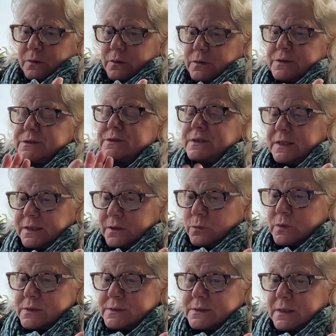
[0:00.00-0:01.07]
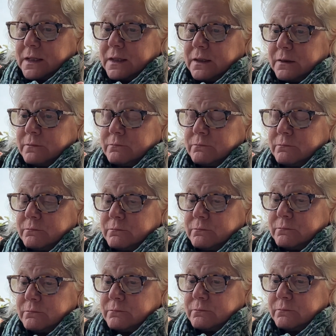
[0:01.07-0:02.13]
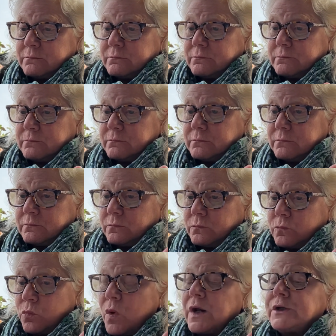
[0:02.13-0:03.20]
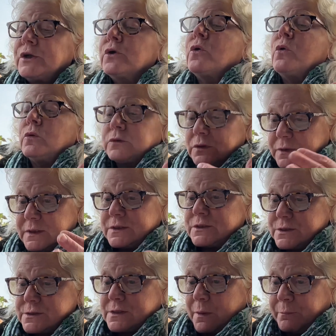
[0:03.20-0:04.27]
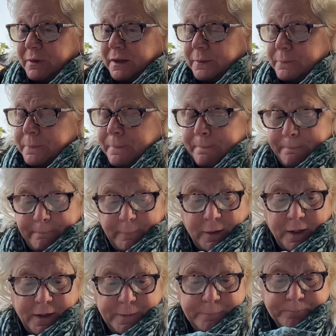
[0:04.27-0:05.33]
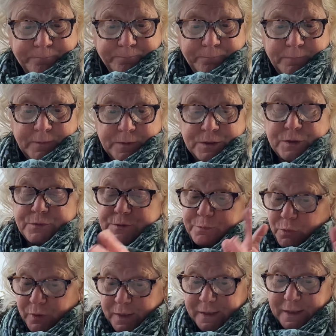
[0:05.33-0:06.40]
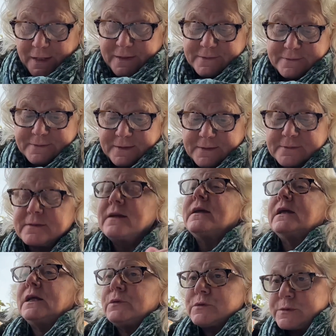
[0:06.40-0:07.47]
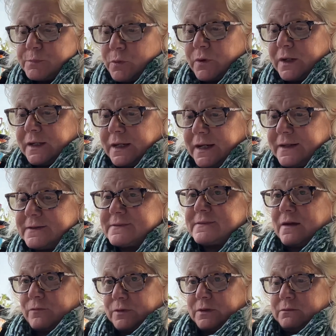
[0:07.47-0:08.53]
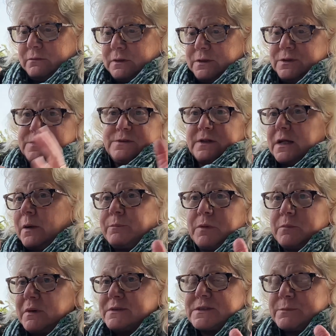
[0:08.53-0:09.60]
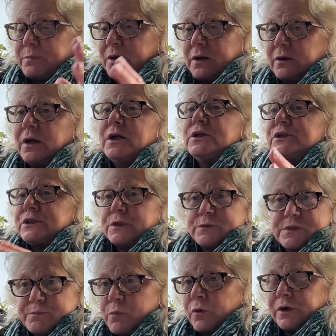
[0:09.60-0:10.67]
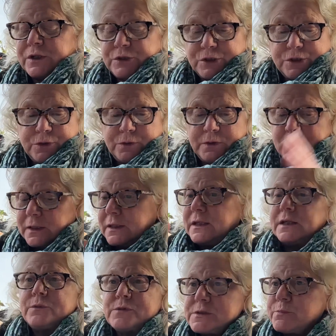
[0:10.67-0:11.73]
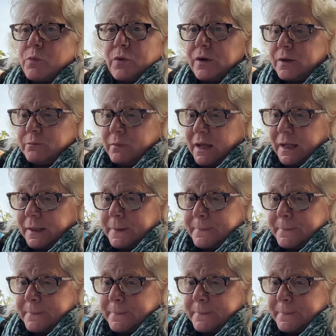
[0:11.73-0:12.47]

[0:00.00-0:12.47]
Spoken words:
Christina was 1 year older than Giuseppe. Okay, she was born in 86. He was born in 87. Just a couple months apart. She was born in June. He was born in May.